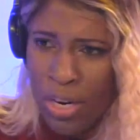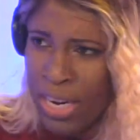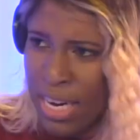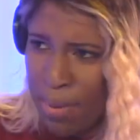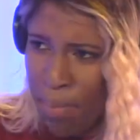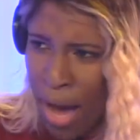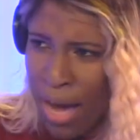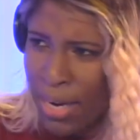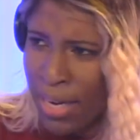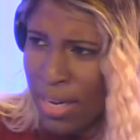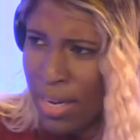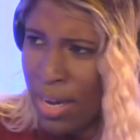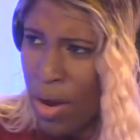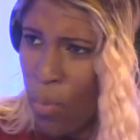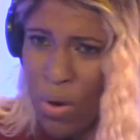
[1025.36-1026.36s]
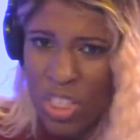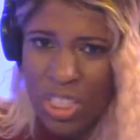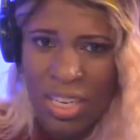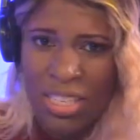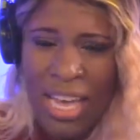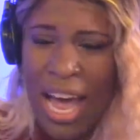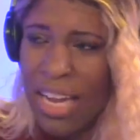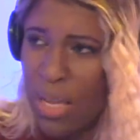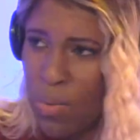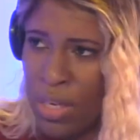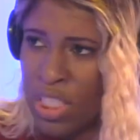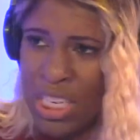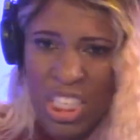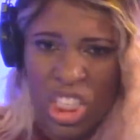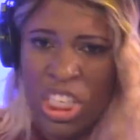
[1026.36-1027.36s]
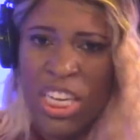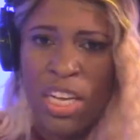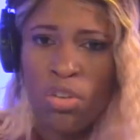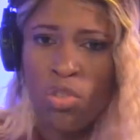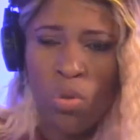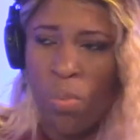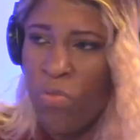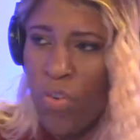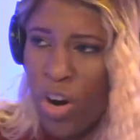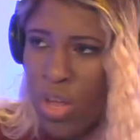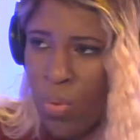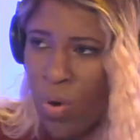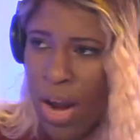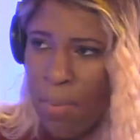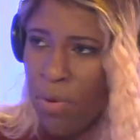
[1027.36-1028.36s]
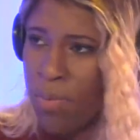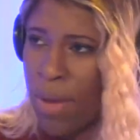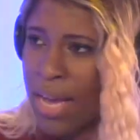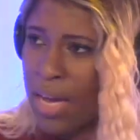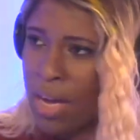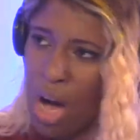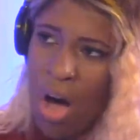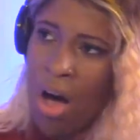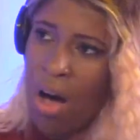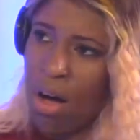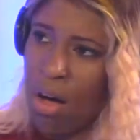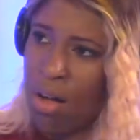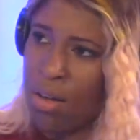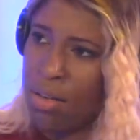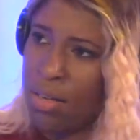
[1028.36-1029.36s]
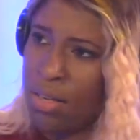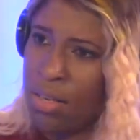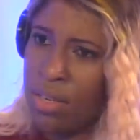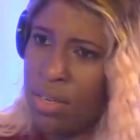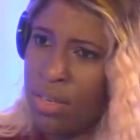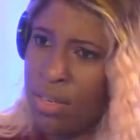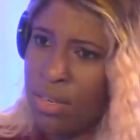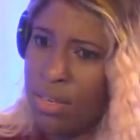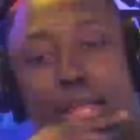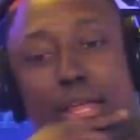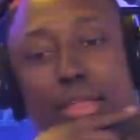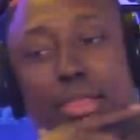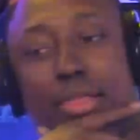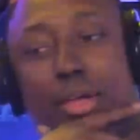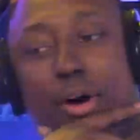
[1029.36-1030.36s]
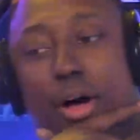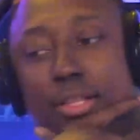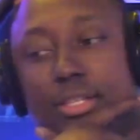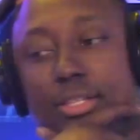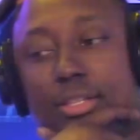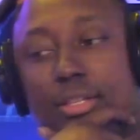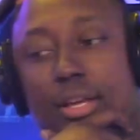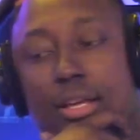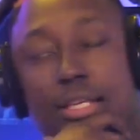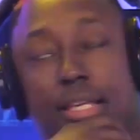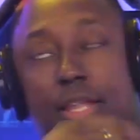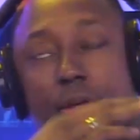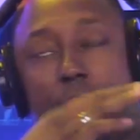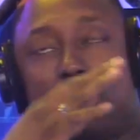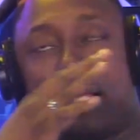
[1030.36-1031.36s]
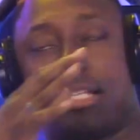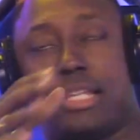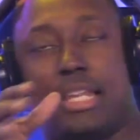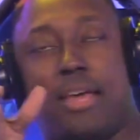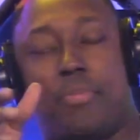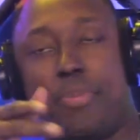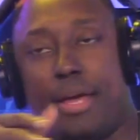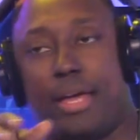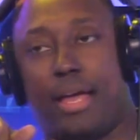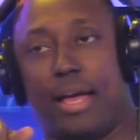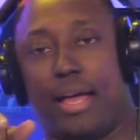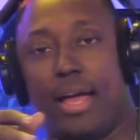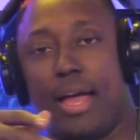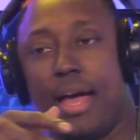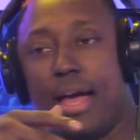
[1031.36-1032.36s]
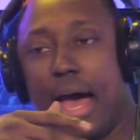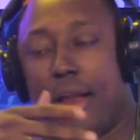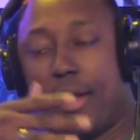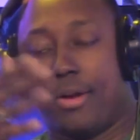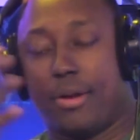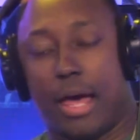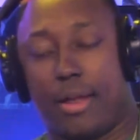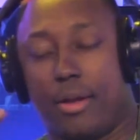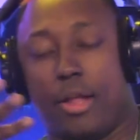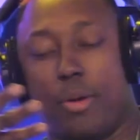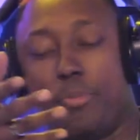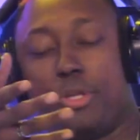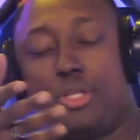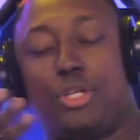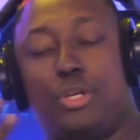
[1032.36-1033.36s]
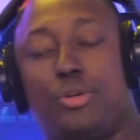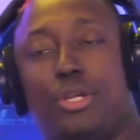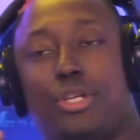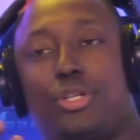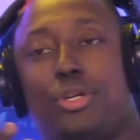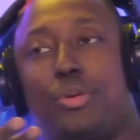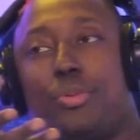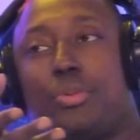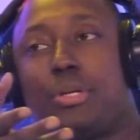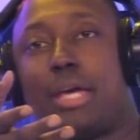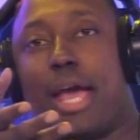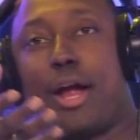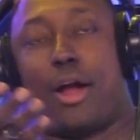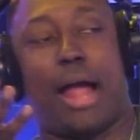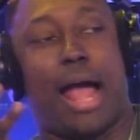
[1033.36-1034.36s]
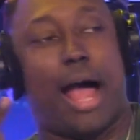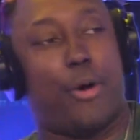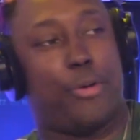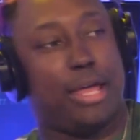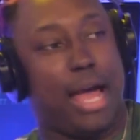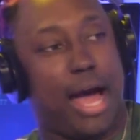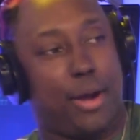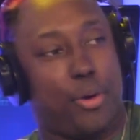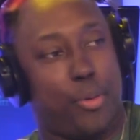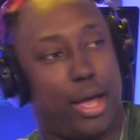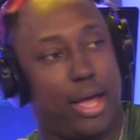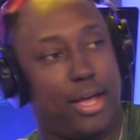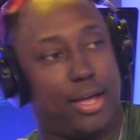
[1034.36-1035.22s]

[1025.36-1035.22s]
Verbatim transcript: anybody? Which exactly what she did. She killed you before you were able to make a call. Did you have thoughts? You know, it's nitpicking. I don't know. But did you care how he got away